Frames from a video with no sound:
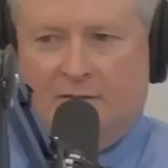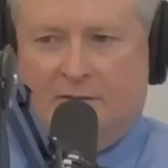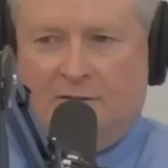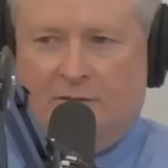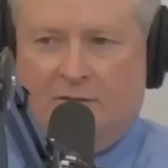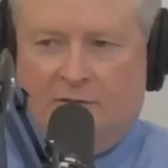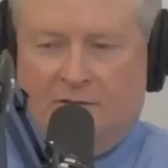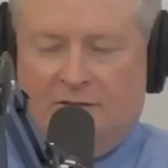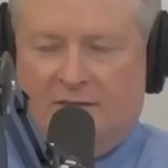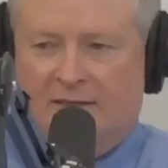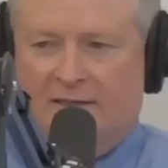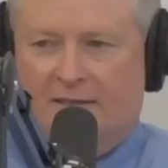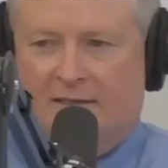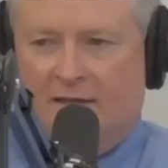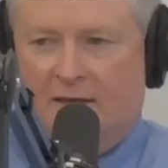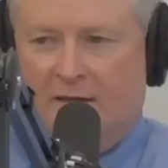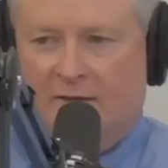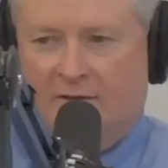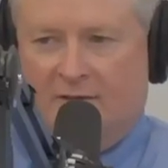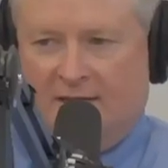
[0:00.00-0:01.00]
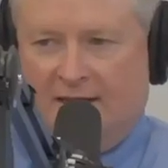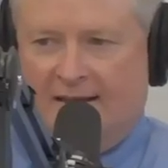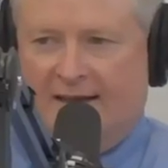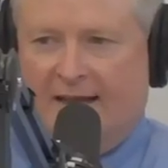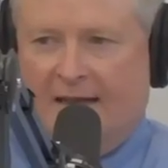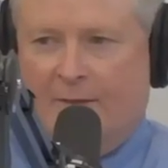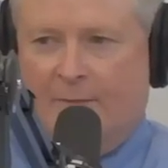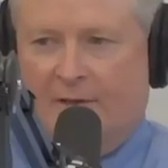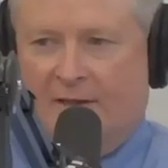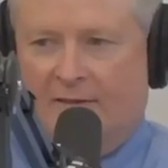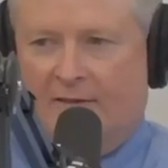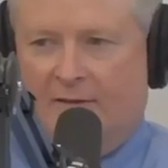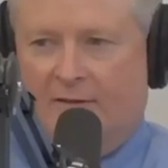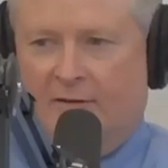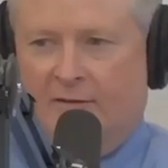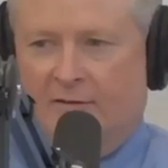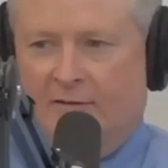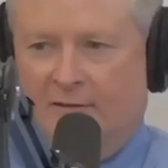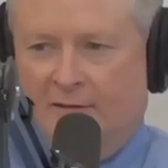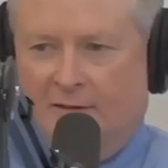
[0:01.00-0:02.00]
So there's another dynamic
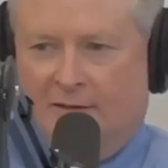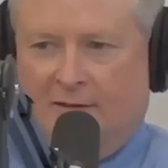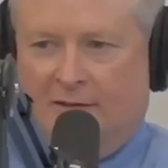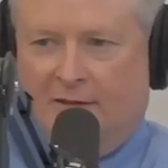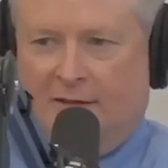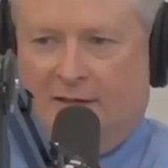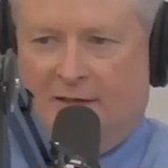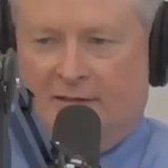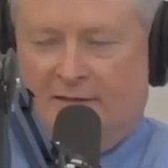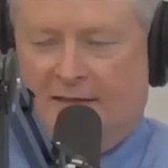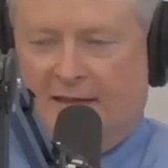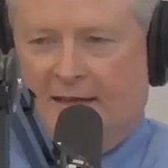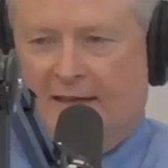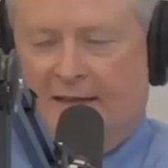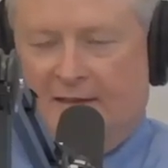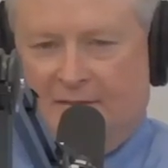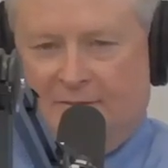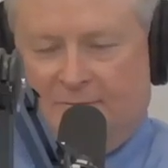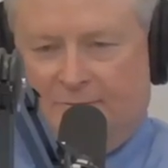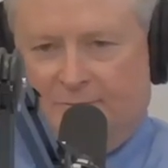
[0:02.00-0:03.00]
there, is that